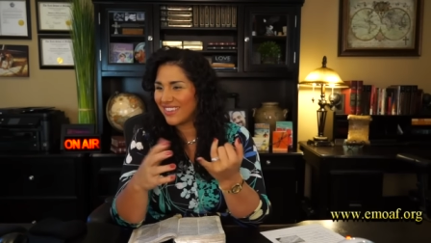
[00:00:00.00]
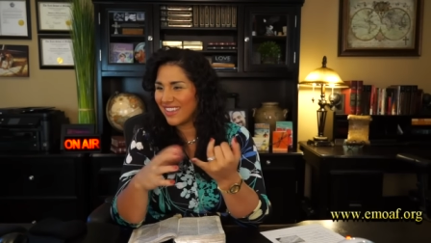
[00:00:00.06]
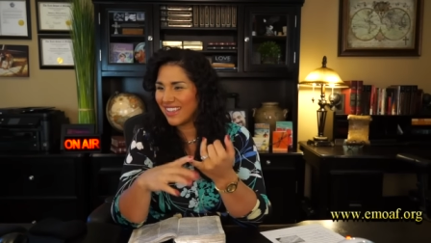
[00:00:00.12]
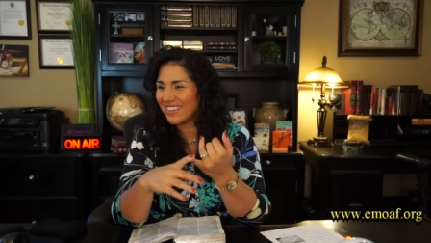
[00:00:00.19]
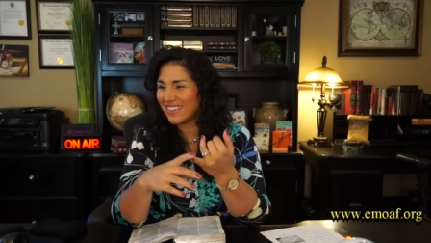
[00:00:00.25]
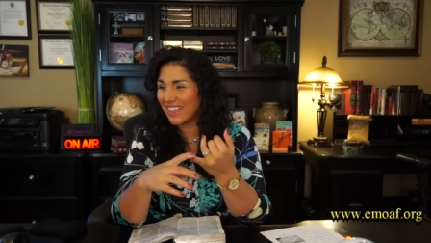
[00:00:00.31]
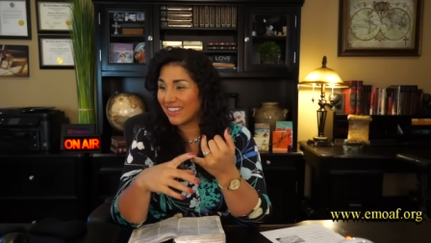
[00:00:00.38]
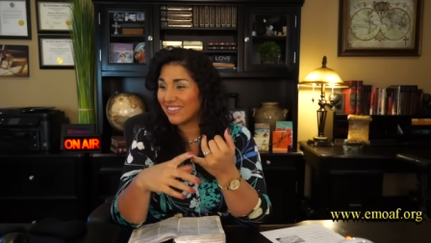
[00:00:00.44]

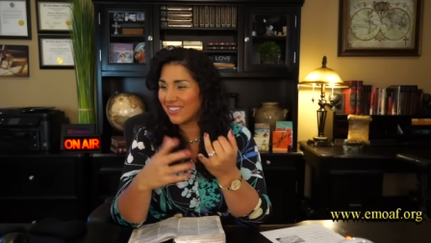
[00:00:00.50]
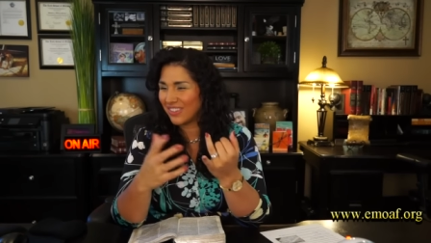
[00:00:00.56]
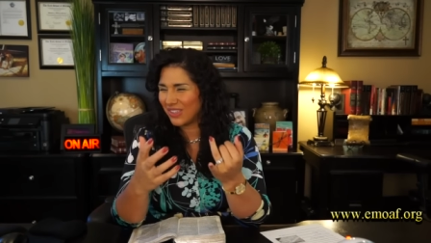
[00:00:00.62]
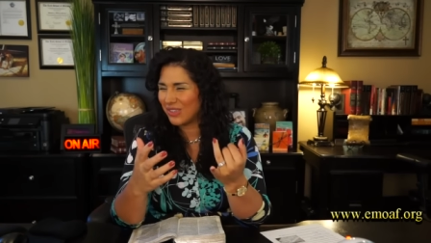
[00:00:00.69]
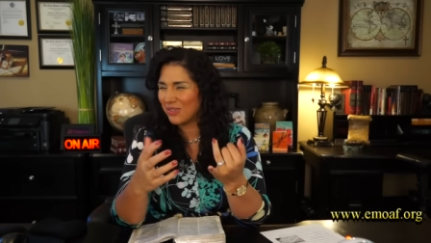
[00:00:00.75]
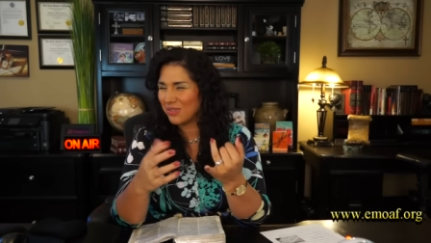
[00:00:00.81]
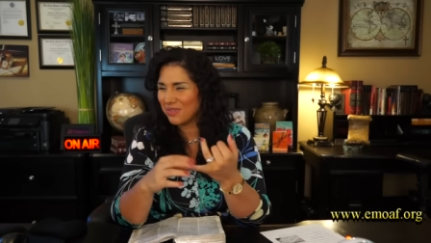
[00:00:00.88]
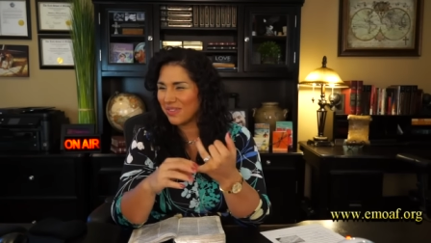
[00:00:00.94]
That, that's
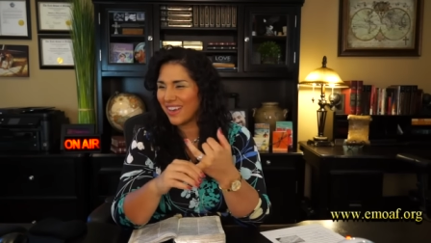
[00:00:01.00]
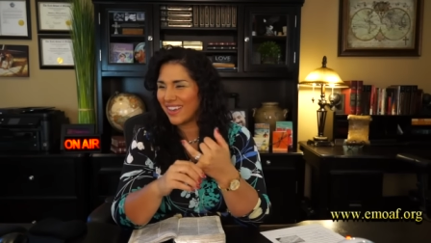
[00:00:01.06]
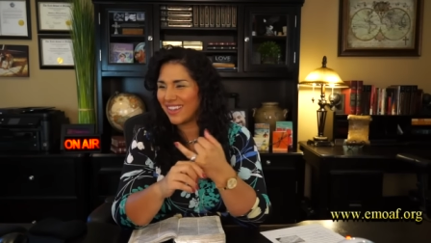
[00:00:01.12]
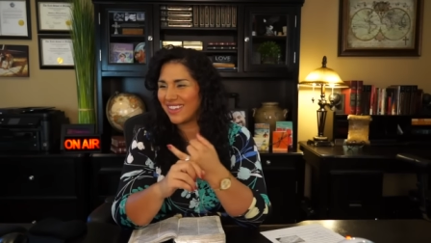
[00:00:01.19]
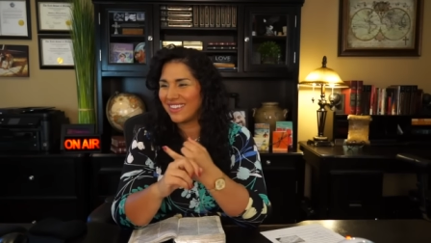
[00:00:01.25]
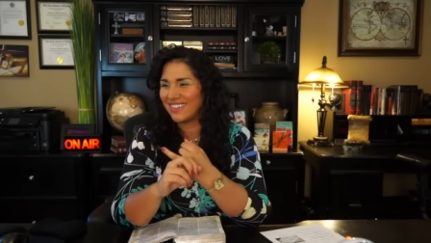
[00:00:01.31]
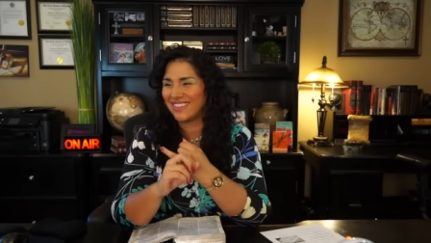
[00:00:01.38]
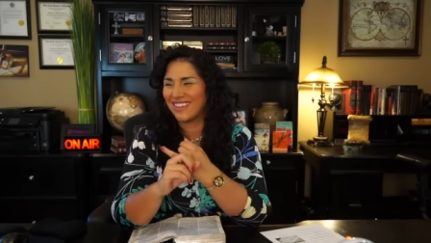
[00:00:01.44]
cute,
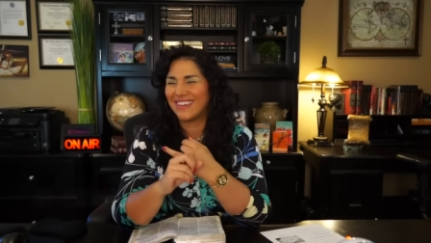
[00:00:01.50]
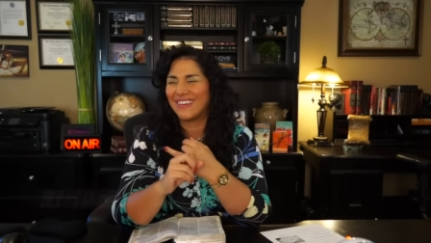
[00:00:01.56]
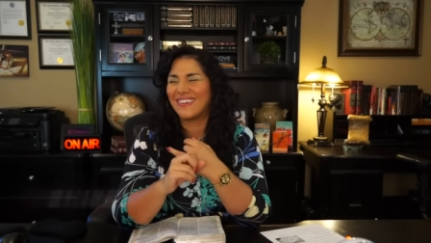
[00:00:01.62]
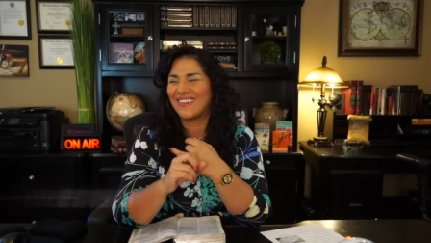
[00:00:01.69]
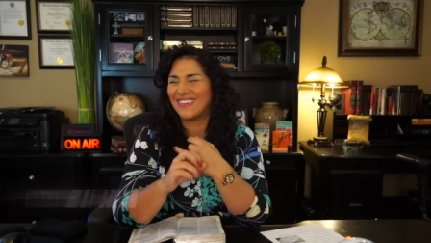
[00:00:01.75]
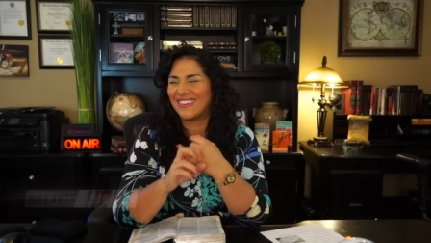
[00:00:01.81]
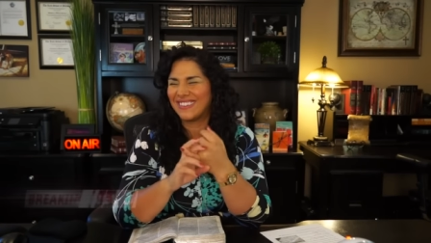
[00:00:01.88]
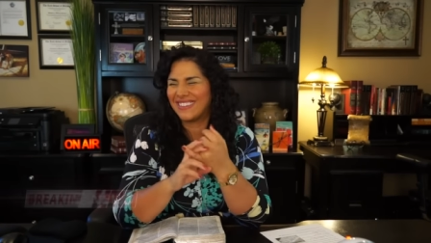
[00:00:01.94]
right? It's like,
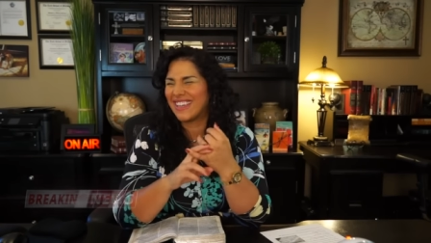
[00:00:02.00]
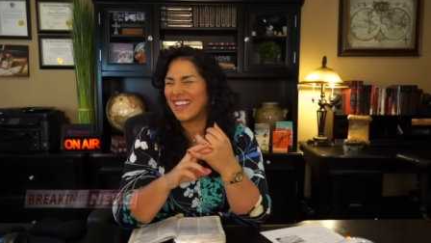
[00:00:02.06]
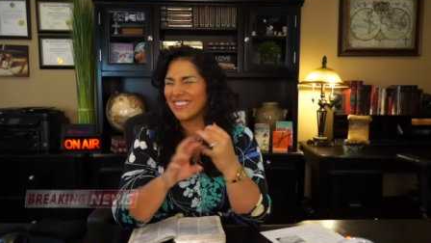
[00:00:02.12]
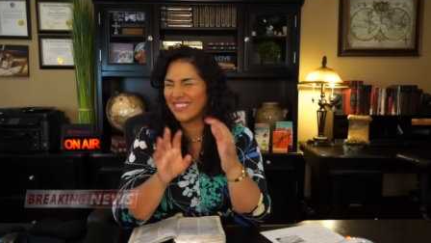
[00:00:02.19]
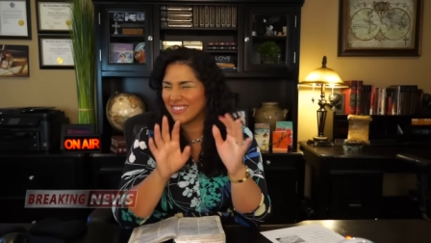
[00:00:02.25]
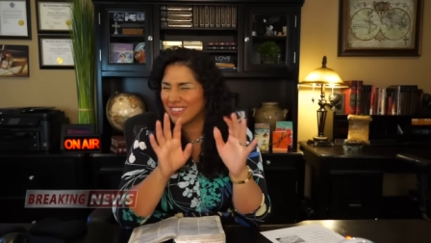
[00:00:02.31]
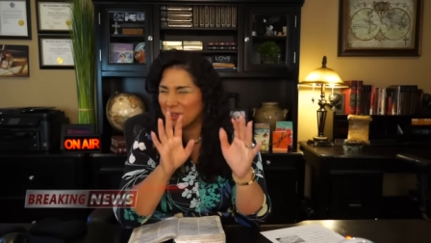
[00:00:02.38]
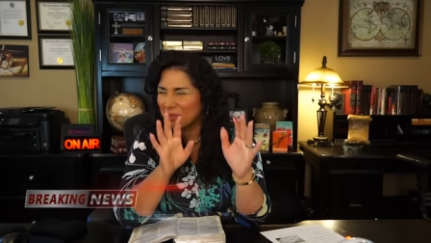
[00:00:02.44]
oh, you
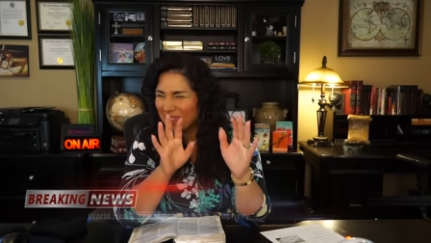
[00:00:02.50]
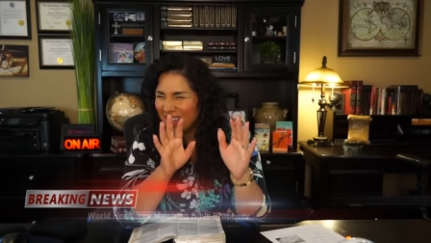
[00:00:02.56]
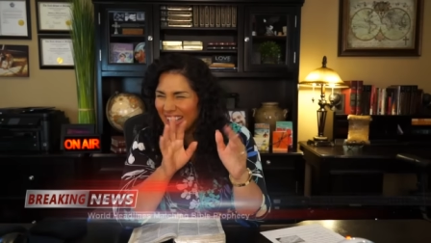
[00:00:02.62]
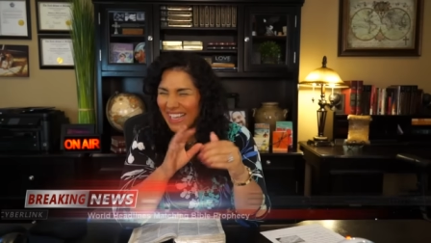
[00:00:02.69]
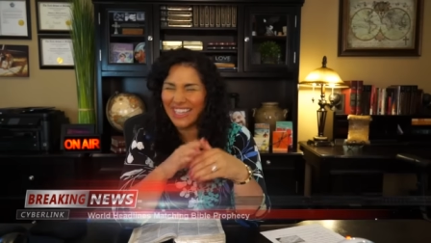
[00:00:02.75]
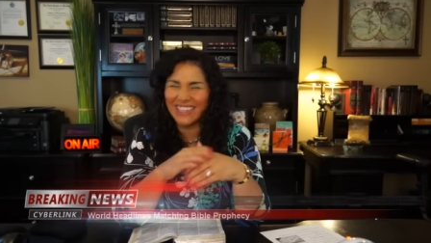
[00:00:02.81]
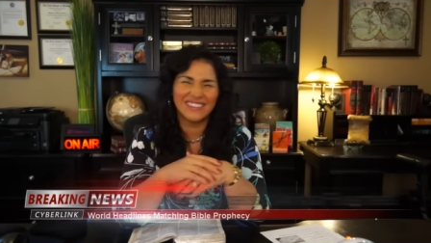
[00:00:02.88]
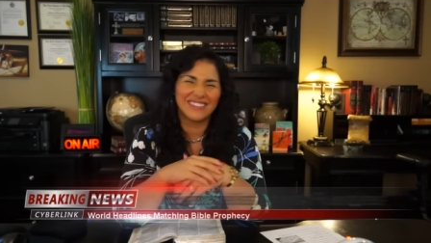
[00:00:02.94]
got your little
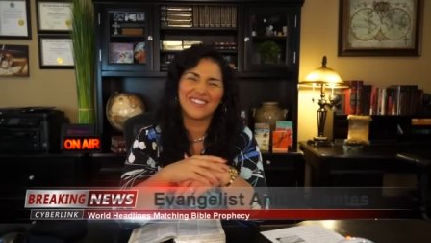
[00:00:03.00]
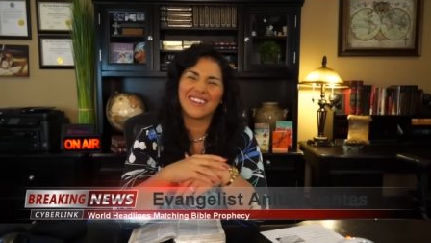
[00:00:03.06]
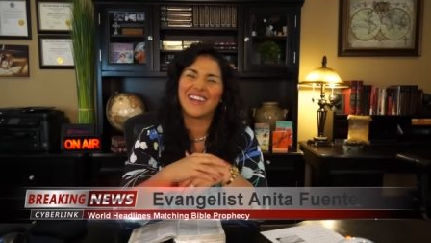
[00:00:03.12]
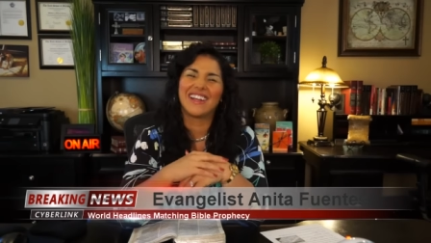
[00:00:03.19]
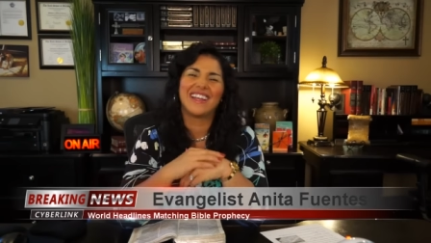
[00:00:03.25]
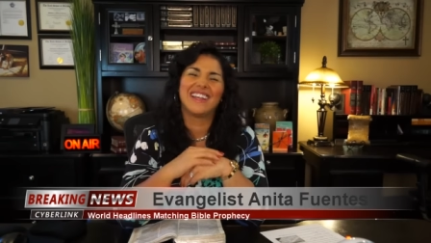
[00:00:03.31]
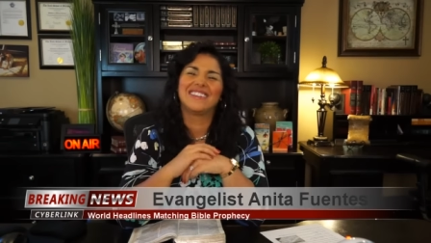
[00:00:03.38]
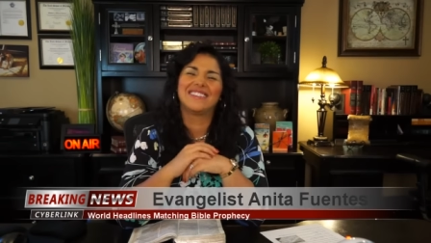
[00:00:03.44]
plans,
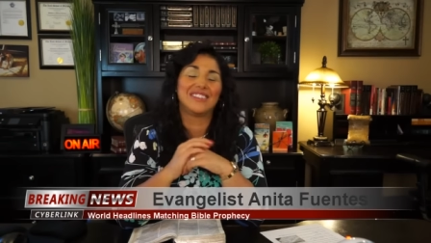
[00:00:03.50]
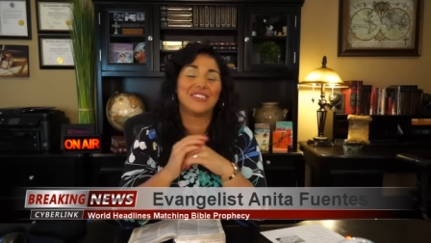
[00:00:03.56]
right?